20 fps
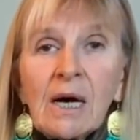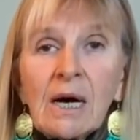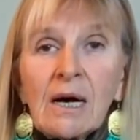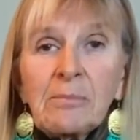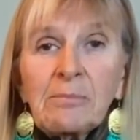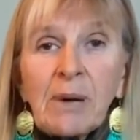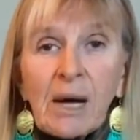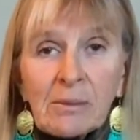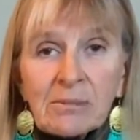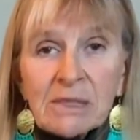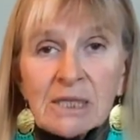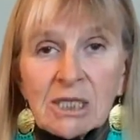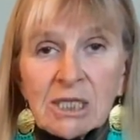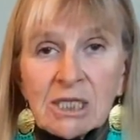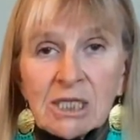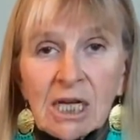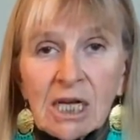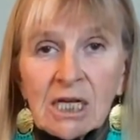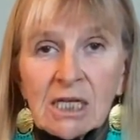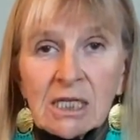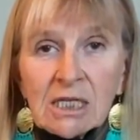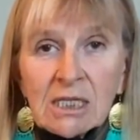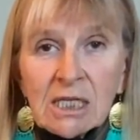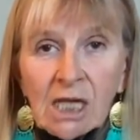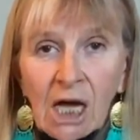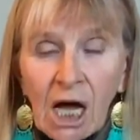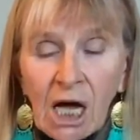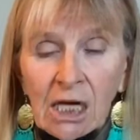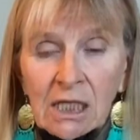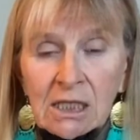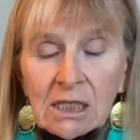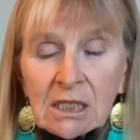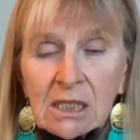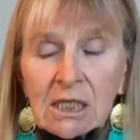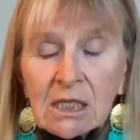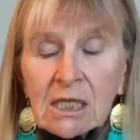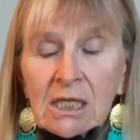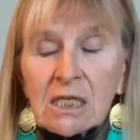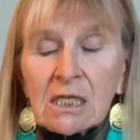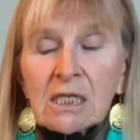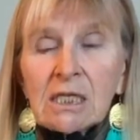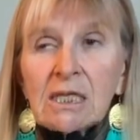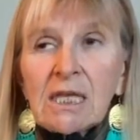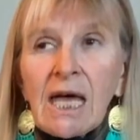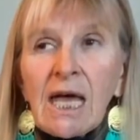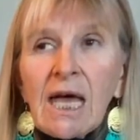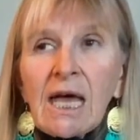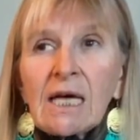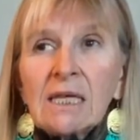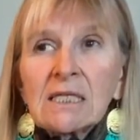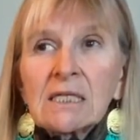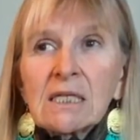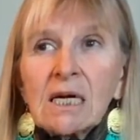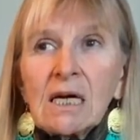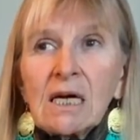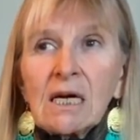published study done that